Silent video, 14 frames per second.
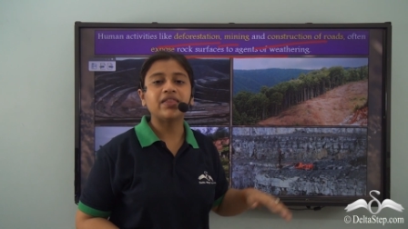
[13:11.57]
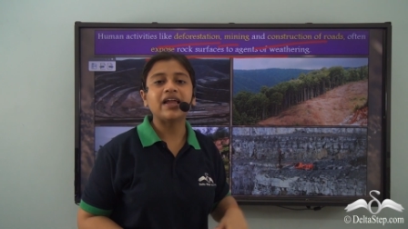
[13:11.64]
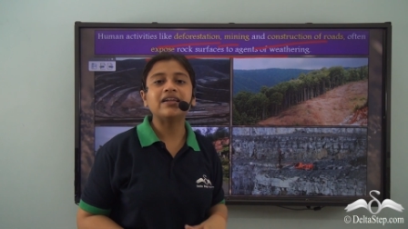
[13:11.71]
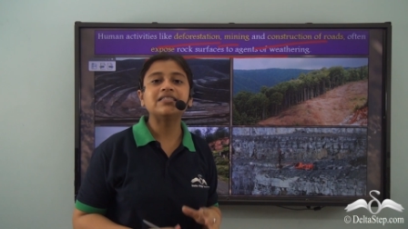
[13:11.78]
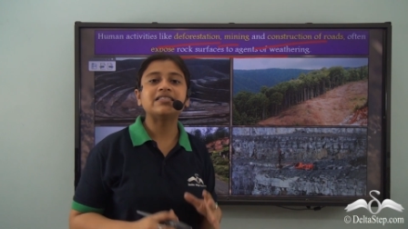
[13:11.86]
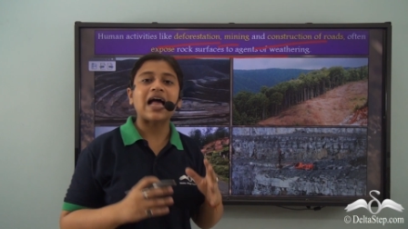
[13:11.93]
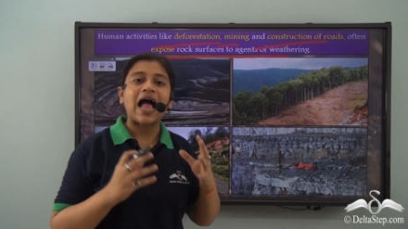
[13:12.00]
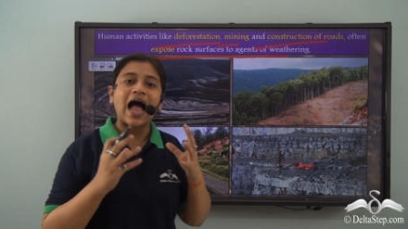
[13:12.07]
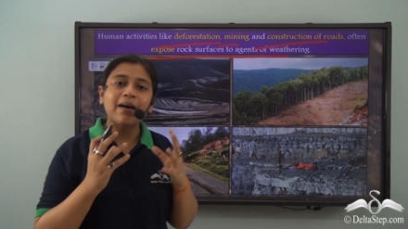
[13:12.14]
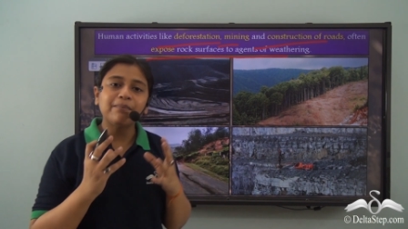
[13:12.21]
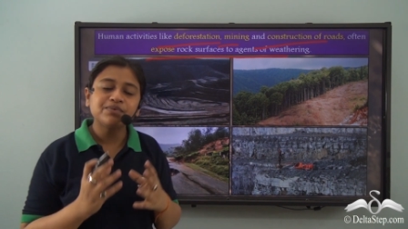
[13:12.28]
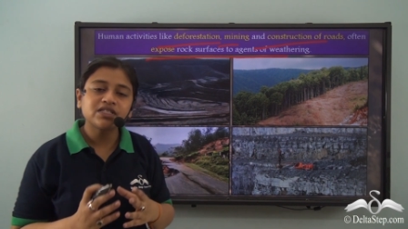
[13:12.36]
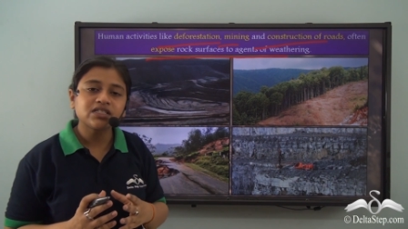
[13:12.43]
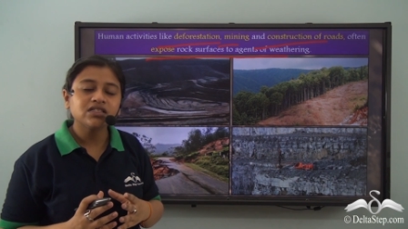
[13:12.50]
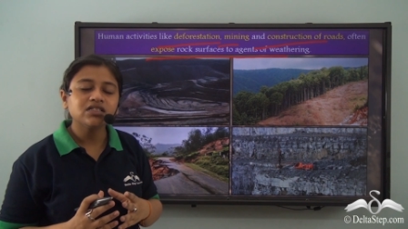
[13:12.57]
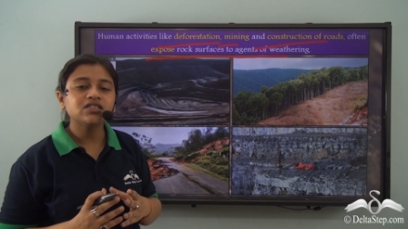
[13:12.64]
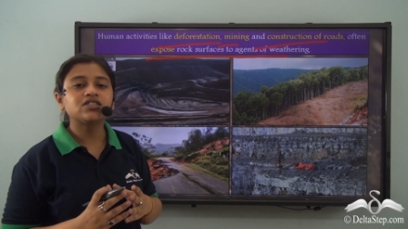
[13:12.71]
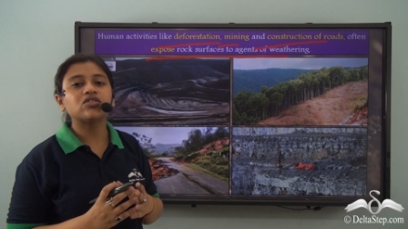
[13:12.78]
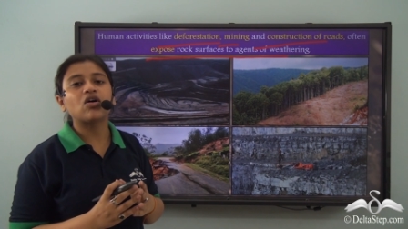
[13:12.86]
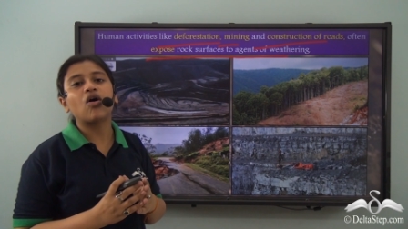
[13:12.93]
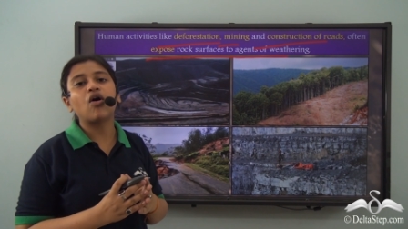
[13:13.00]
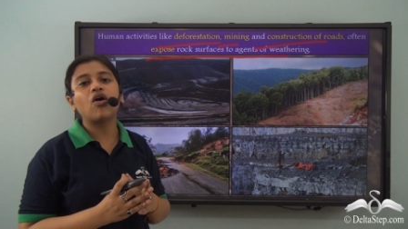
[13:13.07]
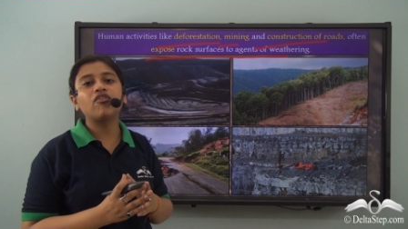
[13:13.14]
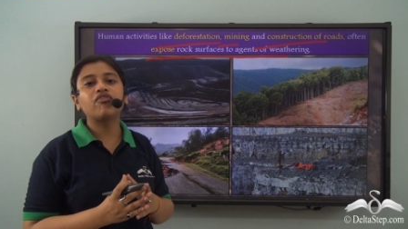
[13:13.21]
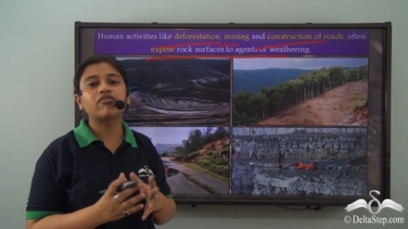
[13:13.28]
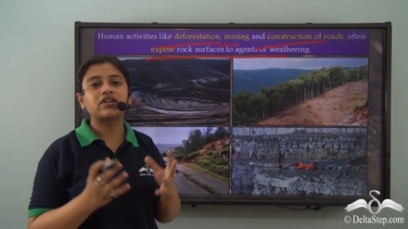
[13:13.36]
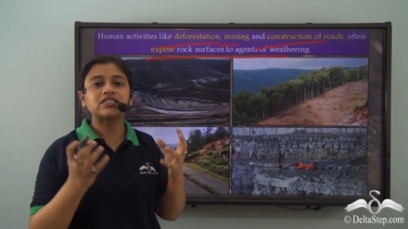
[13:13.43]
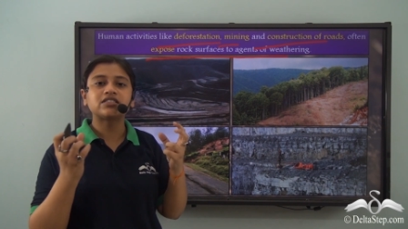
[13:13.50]
there is absence
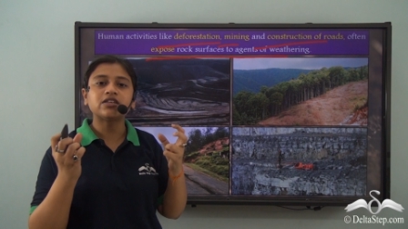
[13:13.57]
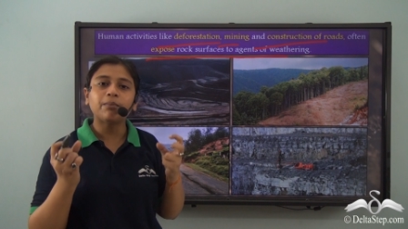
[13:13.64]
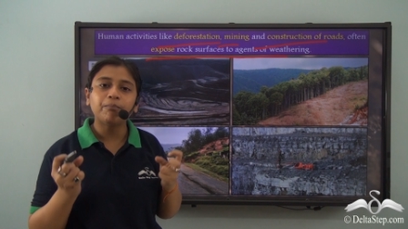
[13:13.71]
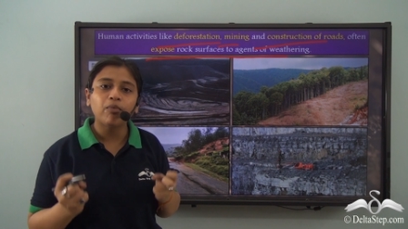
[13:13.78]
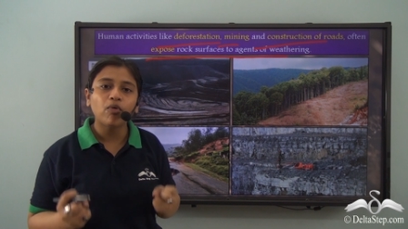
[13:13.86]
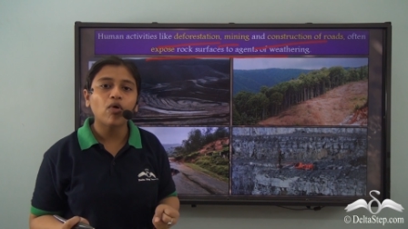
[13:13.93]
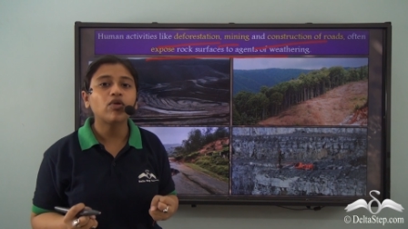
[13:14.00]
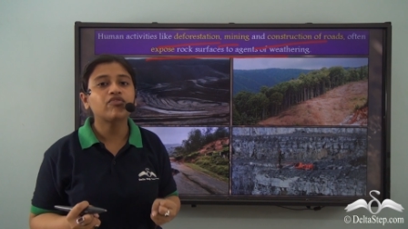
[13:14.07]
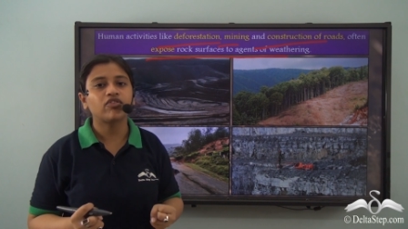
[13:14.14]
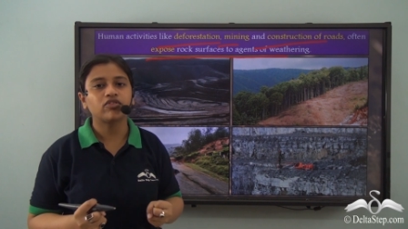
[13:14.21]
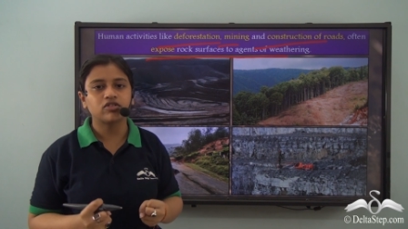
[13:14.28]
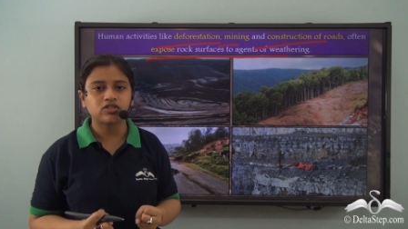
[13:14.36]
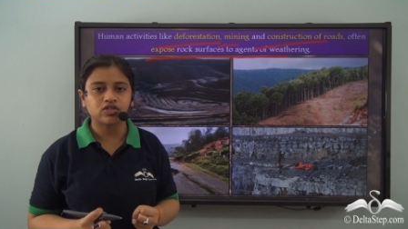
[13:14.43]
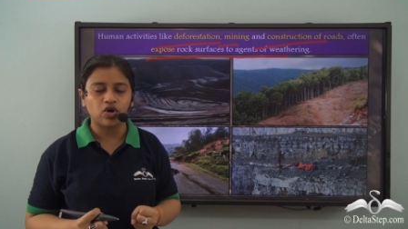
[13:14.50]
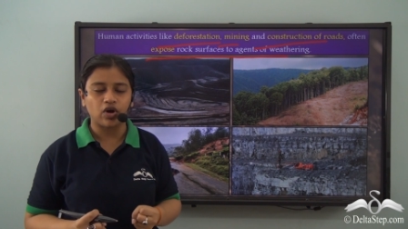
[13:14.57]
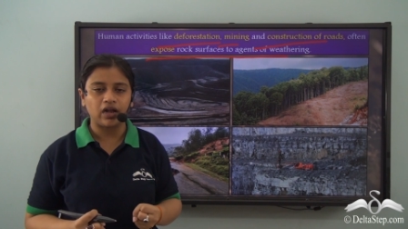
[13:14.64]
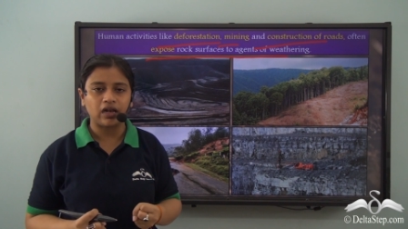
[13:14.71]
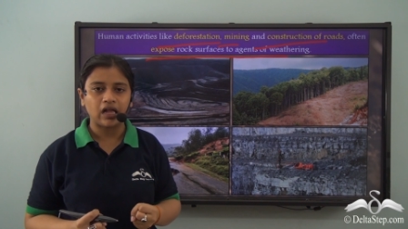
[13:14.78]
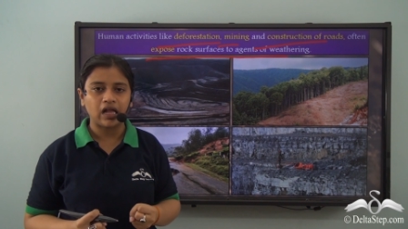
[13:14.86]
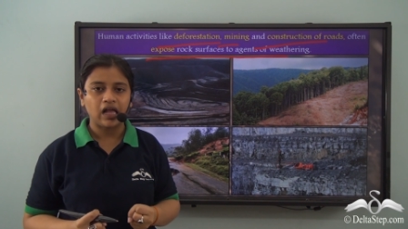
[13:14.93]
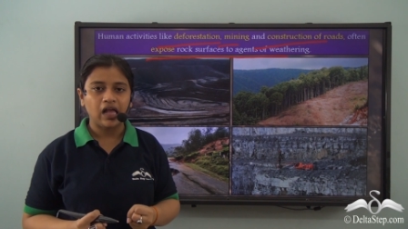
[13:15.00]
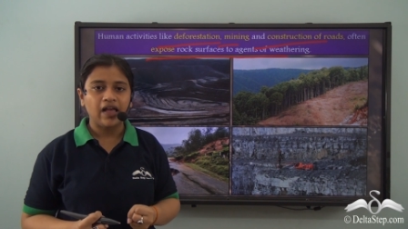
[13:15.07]
of support for the soil.